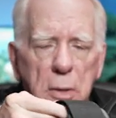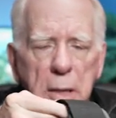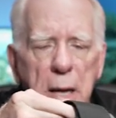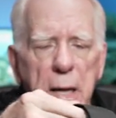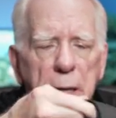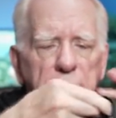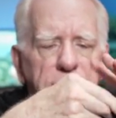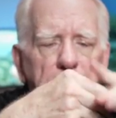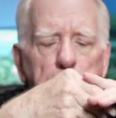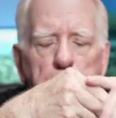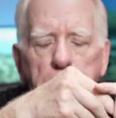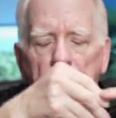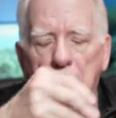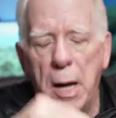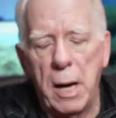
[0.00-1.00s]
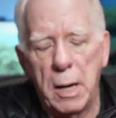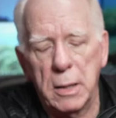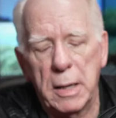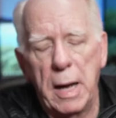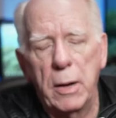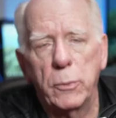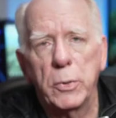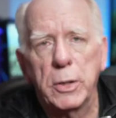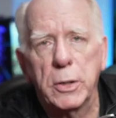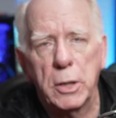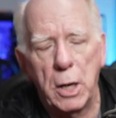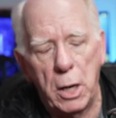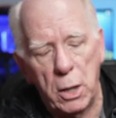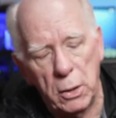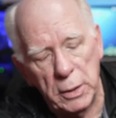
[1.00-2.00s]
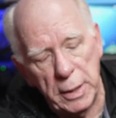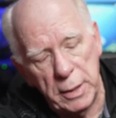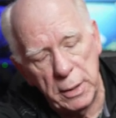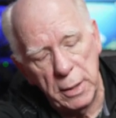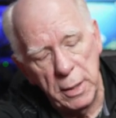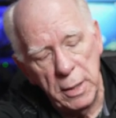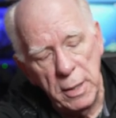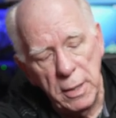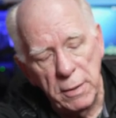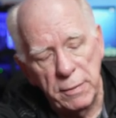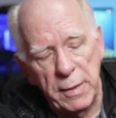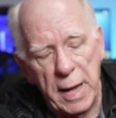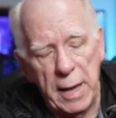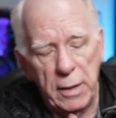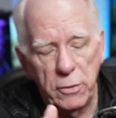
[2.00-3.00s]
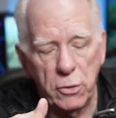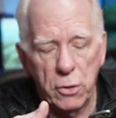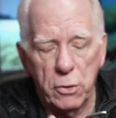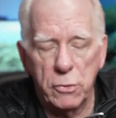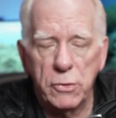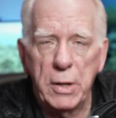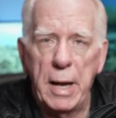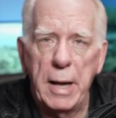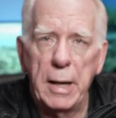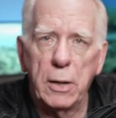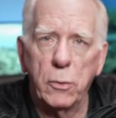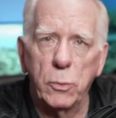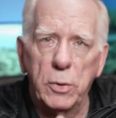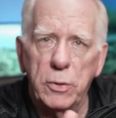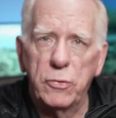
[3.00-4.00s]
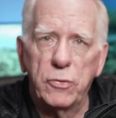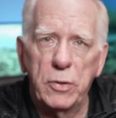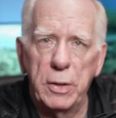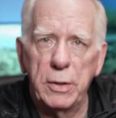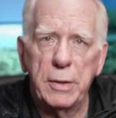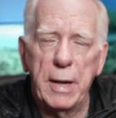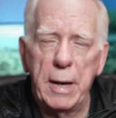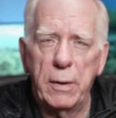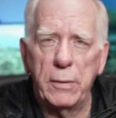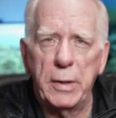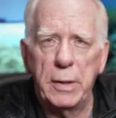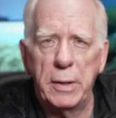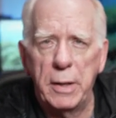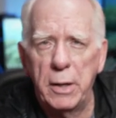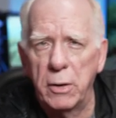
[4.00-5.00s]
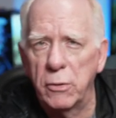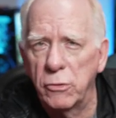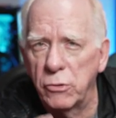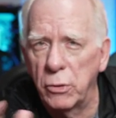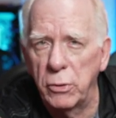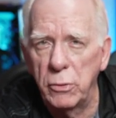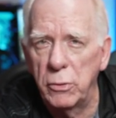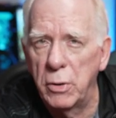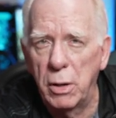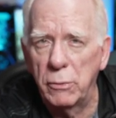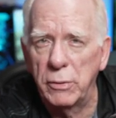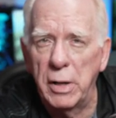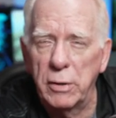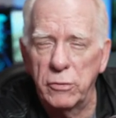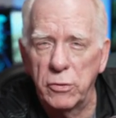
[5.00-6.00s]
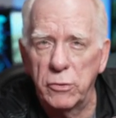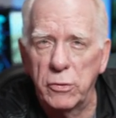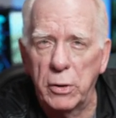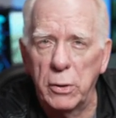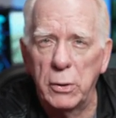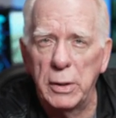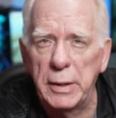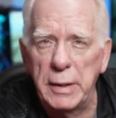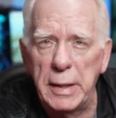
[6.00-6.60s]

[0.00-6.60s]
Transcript: kind of a block, I would call it, that your tank would sit down in here, so you don't necessarily